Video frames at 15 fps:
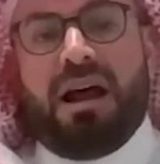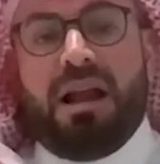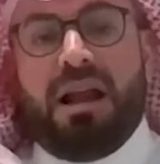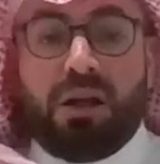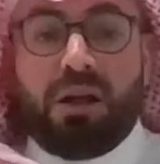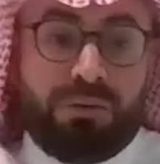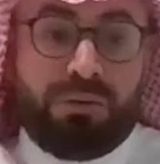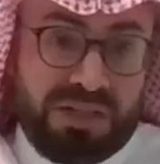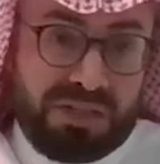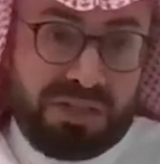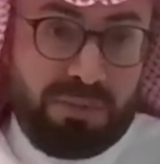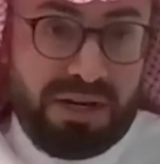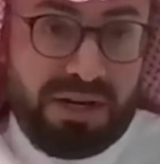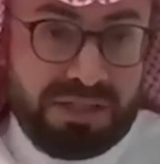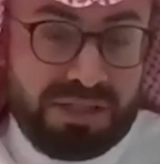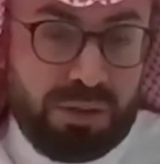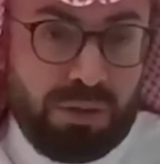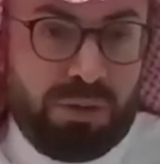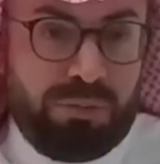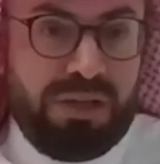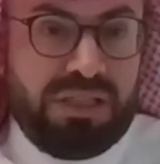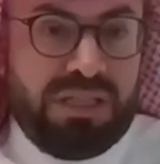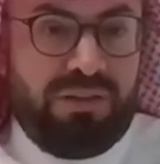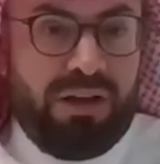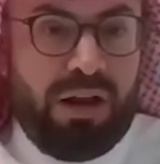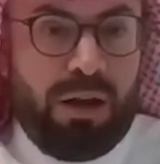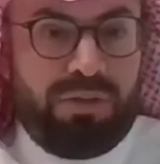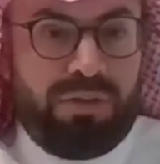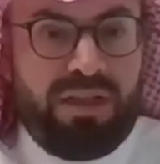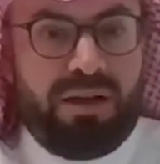a lot of experience could be
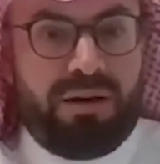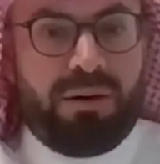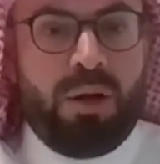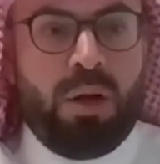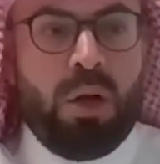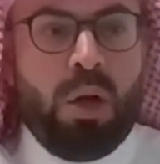developed there.